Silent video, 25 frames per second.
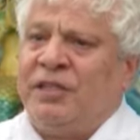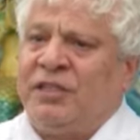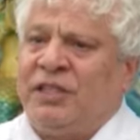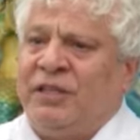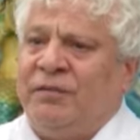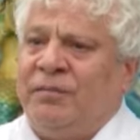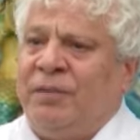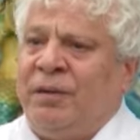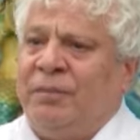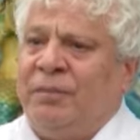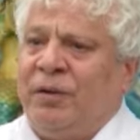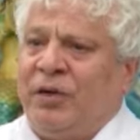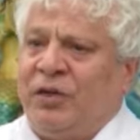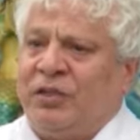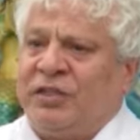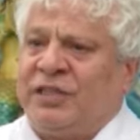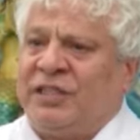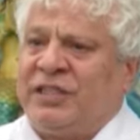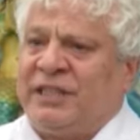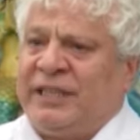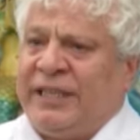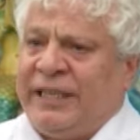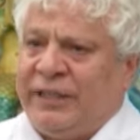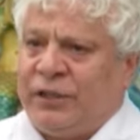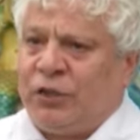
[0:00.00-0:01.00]
achievement
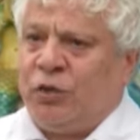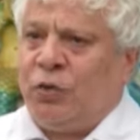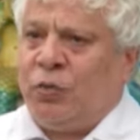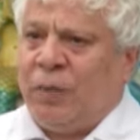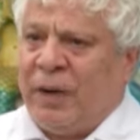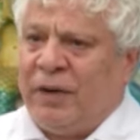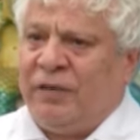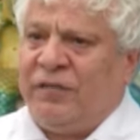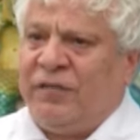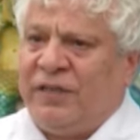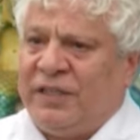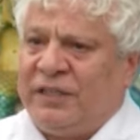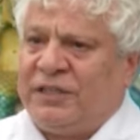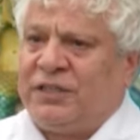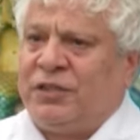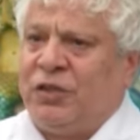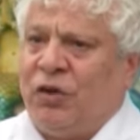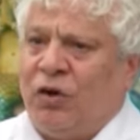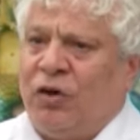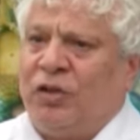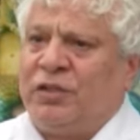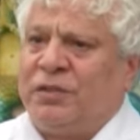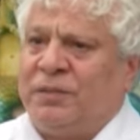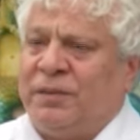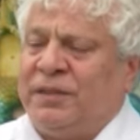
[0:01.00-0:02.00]
because Tito, one of his
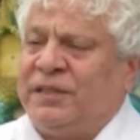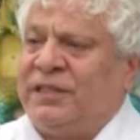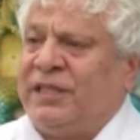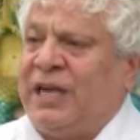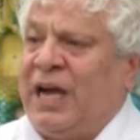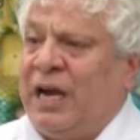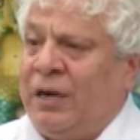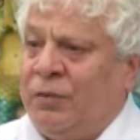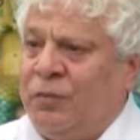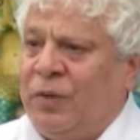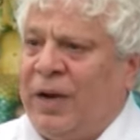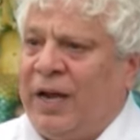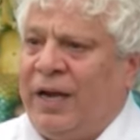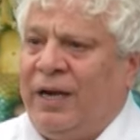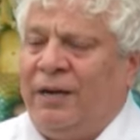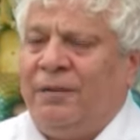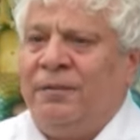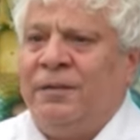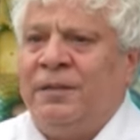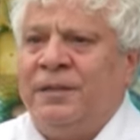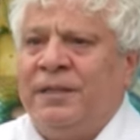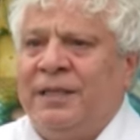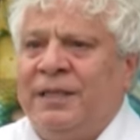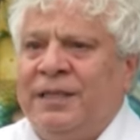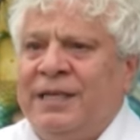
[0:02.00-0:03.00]
dogs, was unwell.
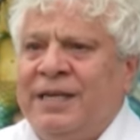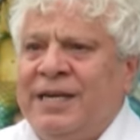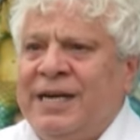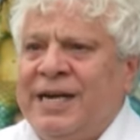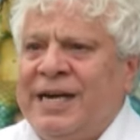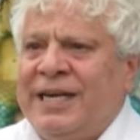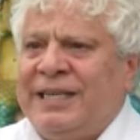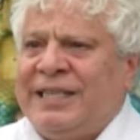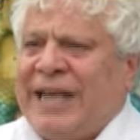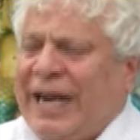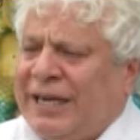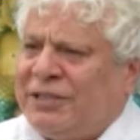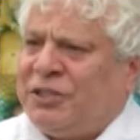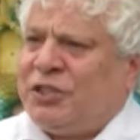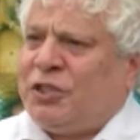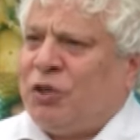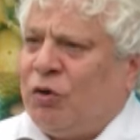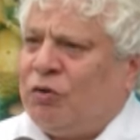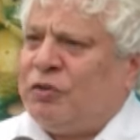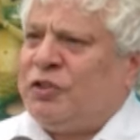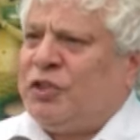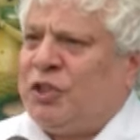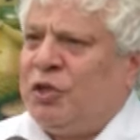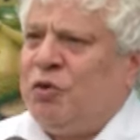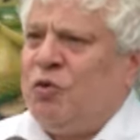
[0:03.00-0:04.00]
That
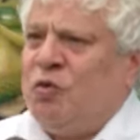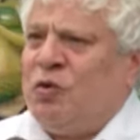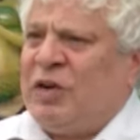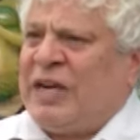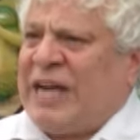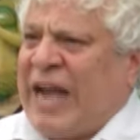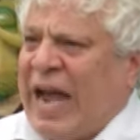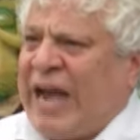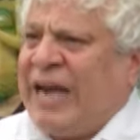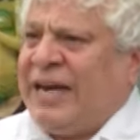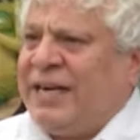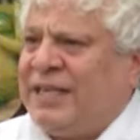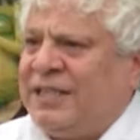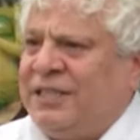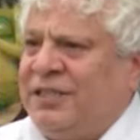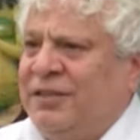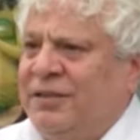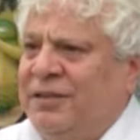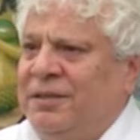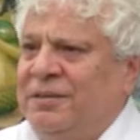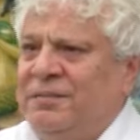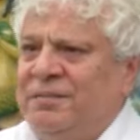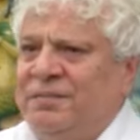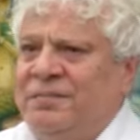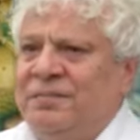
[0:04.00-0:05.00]
shows you character.